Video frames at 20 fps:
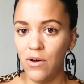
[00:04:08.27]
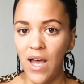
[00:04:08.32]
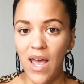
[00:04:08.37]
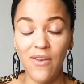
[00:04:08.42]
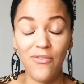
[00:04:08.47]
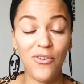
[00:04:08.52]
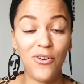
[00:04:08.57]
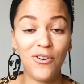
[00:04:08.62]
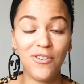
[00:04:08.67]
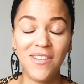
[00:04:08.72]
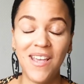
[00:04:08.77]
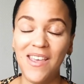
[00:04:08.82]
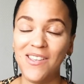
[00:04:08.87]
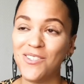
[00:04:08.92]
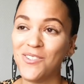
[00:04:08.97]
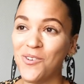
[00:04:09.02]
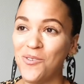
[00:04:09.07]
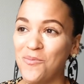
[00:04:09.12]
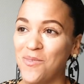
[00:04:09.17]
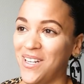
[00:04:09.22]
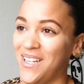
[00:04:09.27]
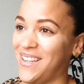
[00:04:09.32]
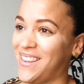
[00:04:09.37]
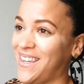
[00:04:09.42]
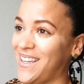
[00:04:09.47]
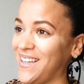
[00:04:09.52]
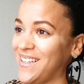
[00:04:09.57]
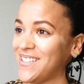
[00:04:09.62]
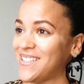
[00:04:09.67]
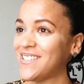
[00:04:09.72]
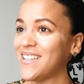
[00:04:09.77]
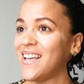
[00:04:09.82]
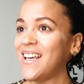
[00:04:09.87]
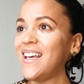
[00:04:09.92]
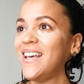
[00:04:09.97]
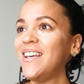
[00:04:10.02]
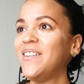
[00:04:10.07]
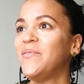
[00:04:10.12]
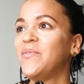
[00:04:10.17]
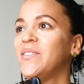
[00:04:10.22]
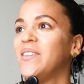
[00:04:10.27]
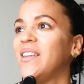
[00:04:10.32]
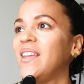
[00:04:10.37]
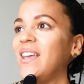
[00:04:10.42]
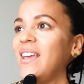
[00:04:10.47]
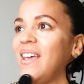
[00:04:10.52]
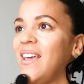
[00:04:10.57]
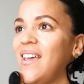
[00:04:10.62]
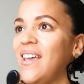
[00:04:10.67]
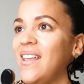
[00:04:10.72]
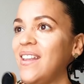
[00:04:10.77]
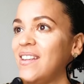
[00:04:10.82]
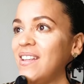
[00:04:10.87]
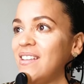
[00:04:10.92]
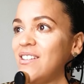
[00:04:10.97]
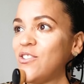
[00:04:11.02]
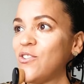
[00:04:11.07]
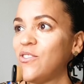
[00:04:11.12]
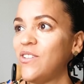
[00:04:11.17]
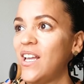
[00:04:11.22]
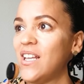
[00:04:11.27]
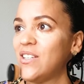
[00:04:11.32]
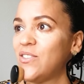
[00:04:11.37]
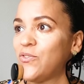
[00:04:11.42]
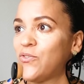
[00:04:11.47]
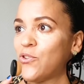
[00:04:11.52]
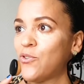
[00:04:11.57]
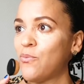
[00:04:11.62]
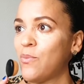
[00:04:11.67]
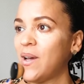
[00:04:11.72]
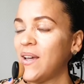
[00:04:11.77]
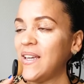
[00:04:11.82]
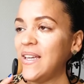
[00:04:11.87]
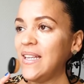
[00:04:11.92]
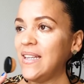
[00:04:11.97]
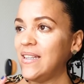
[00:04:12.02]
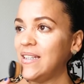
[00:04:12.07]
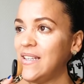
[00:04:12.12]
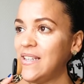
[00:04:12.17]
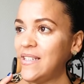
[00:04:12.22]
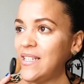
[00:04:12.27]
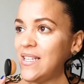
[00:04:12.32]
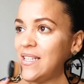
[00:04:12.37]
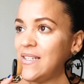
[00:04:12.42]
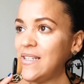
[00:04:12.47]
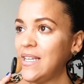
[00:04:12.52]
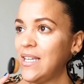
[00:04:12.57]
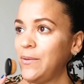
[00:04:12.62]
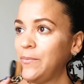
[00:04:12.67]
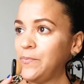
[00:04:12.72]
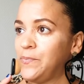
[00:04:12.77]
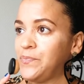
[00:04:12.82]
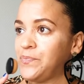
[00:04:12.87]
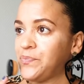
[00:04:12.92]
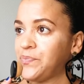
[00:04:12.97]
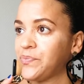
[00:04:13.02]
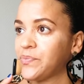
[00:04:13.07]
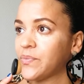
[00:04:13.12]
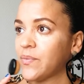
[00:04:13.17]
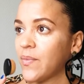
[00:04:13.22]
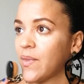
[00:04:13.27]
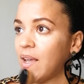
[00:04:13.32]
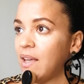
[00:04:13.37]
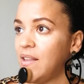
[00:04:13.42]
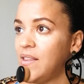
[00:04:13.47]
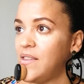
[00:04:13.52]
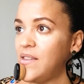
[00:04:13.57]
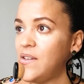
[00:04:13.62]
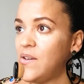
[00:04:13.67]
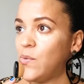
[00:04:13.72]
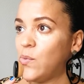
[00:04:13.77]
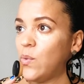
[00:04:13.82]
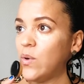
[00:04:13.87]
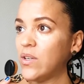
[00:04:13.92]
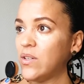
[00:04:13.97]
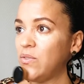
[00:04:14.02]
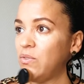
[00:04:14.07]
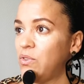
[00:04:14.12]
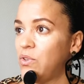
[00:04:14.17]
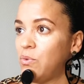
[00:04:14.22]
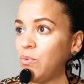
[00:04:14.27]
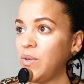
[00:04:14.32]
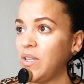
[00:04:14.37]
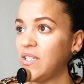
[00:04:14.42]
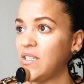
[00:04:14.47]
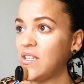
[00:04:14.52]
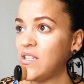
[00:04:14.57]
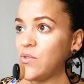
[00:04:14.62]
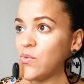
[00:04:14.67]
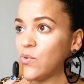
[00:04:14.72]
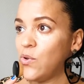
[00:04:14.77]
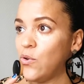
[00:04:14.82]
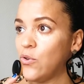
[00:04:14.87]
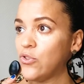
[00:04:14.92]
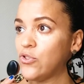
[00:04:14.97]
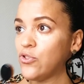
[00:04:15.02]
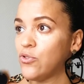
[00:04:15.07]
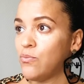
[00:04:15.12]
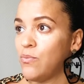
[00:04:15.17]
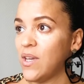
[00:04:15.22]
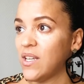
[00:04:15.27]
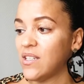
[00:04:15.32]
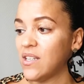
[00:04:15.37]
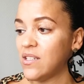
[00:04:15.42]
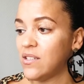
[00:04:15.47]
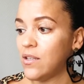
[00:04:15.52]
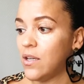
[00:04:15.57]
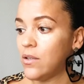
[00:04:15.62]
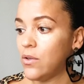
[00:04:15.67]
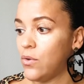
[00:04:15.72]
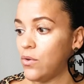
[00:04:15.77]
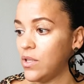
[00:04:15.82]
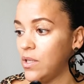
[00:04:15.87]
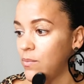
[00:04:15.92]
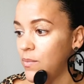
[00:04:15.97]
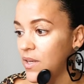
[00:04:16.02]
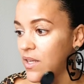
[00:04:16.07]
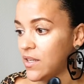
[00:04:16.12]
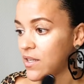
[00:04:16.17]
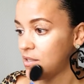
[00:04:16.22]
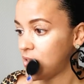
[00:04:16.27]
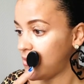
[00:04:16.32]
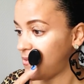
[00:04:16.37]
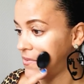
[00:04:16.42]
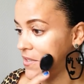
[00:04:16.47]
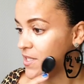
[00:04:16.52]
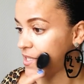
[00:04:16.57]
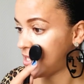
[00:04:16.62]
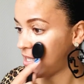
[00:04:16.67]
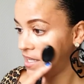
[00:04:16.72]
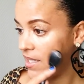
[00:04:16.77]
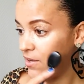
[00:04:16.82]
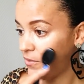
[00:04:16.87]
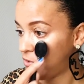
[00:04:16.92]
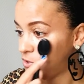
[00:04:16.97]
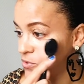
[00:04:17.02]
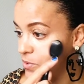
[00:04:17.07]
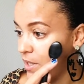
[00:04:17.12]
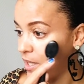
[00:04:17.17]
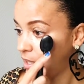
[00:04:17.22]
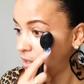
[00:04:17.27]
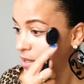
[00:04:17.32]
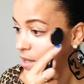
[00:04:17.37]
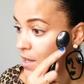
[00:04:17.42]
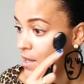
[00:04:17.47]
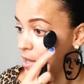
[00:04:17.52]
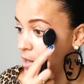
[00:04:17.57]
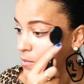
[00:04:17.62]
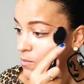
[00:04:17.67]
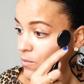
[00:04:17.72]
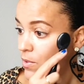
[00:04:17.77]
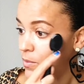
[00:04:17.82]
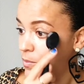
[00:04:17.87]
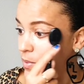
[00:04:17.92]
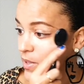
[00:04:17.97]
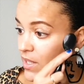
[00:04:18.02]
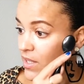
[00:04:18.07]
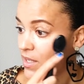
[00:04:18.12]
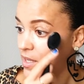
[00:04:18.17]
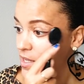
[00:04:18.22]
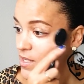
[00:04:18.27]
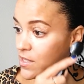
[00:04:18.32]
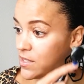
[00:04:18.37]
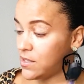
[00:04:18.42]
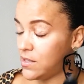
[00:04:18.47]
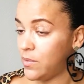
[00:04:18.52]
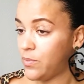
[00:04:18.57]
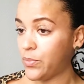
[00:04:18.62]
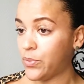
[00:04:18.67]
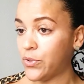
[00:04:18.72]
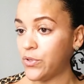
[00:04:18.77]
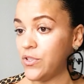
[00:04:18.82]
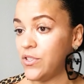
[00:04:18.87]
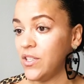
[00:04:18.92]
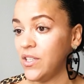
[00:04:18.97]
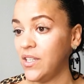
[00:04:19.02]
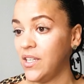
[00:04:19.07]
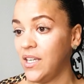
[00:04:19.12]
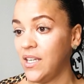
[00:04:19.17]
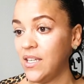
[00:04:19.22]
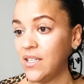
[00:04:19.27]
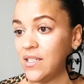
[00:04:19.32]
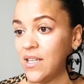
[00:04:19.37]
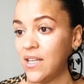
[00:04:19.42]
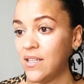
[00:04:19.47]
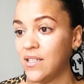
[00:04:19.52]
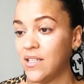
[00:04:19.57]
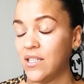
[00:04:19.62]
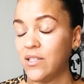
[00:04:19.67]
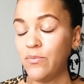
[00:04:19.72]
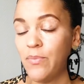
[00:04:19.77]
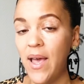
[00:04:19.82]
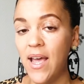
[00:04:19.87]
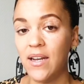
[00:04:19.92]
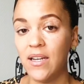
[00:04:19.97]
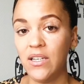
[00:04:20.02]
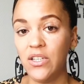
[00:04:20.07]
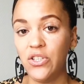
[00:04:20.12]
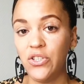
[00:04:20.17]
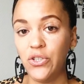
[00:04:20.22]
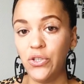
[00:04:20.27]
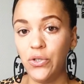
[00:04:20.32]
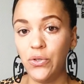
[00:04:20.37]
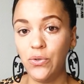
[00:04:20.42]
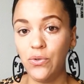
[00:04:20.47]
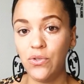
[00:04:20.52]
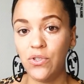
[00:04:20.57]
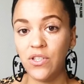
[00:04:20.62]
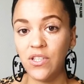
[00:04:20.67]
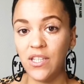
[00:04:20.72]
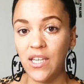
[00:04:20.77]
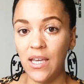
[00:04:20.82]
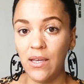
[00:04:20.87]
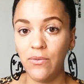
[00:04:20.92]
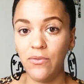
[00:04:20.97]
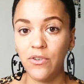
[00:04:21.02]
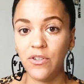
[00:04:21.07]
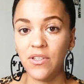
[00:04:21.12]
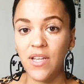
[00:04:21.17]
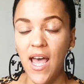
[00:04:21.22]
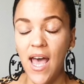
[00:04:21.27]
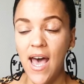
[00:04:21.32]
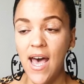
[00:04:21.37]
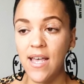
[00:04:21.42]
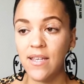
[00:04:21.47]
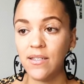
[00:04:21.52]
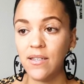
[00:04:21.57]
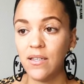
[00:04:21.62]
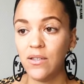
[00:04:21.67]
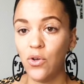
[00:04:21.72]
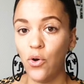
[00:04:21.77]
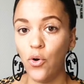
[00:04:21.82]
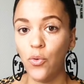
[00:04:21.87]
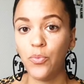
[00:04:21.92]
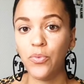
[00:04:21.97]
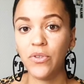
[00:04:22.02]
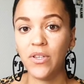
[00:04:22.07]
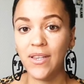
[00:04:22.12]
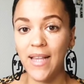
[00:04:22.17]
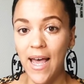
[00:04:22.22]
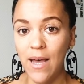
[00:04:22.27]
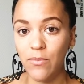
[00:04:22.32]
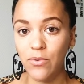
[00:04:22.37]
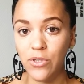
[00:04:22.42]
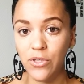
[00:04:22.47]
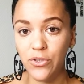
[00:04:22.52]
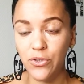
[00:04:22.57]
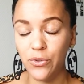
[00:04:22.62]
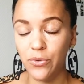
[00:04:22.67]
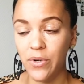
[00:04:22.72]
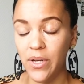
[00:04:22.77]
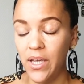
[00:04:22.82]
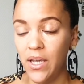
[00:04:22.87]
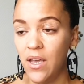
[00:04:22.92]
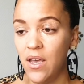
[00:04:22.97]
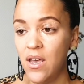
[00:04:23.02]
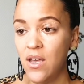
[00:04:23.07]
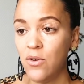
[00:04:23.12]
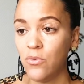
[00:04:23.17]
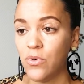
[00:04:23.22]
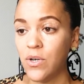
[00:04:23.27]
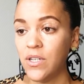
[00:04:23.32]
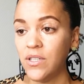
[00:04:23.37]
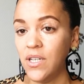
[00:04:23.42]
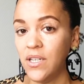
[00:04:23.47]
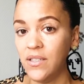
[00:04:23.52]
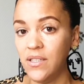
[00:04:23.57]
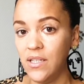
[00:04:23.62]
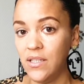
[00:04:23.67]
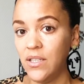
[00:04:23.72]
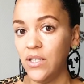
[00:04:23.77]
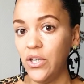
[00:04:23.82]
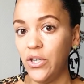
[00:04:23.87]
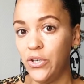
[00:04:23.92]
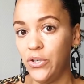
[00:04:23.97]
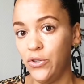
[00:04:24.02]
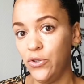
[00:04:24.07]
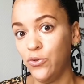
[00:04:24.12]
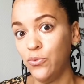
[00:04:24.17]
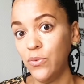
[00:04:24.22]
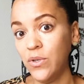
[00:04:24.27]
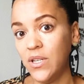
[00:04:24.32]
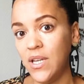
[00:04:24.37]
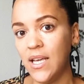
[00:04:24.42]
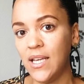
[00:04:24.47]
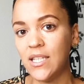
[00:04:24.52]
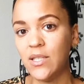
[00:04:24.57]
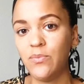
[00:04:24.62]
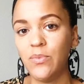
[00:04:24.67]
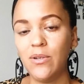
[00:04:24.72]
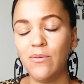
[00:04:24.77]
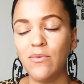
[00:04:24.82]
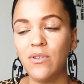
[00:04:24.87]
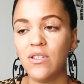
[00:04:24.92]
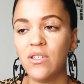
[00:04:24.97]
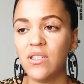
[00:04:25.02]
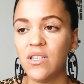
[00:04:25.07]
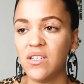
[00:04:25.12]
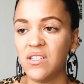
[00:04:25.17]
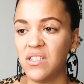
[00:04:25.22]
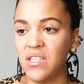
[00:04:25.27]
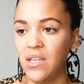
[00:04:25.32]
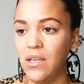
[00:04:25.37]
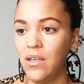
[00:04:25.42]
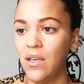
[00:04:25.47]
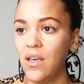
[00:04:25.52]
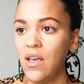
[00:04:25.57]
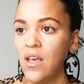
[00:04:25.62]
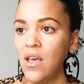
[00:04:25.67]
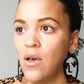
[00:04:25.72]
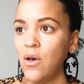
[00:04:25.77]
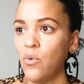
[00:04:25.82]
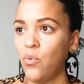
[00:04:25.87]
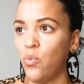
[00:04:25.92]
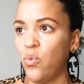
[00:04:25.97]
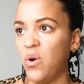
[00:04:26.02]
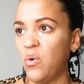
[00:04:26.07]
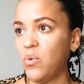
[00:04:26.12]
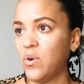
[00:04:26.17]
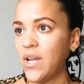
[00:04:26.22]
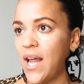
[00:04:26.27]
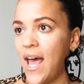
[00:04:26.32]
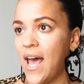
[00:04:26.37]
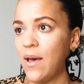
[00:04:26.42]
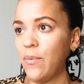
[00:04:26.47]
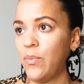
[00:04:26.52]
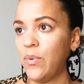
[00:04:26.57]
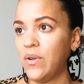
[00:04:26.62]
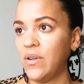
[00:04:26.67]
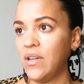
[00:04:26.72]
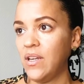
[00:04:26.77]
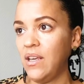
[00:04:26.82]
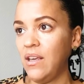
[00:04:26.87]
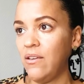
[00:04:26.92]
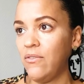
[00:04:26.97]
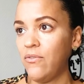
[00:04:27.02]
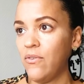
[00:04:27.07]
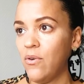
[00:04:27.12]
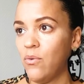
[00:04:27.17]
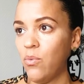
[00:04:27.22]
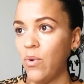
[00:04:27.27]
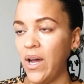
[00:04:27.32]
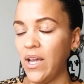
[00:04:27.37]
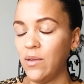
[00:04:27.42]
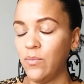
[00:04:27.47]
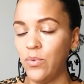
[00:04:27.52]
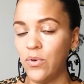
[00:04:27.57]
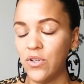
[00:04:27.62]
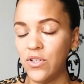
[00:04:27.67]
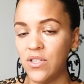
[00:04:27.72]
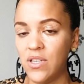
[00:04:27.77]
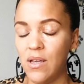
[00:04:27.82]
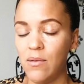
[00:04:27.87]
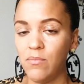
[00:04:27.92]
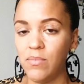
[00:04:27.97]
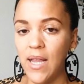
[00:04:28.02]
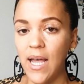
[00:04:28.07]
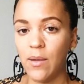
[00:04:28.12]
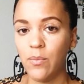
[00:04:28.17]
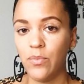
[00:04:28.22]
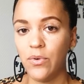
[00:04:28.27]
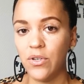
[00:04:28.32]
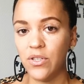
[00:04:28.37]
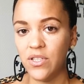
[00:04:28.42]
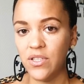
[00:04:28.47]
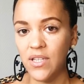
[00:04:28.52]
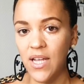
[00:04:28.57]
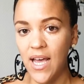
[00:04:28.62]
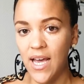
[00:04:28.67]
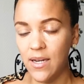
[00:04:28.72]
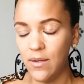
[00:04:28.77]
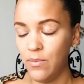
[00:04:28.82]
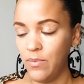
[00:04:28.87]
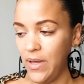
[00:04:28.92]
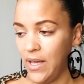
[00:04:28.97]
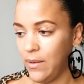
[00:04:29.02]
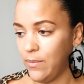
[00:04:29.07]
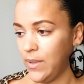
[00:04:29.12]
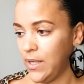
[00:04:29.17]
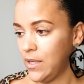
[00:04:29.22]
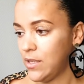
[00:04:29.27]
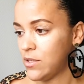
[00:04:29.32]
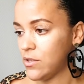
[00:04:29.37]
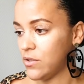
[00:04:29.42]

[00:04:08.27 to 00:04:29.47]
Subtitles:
I've heard so many things, and so that's for my ethnicity. And one of the reasons we're also mixed is not only because of the slave trade, but because the Portuguese and the Spanish used Cape Verde as an open laboratory where they did human experiments to see what would happen if a white person and a black person had a baby.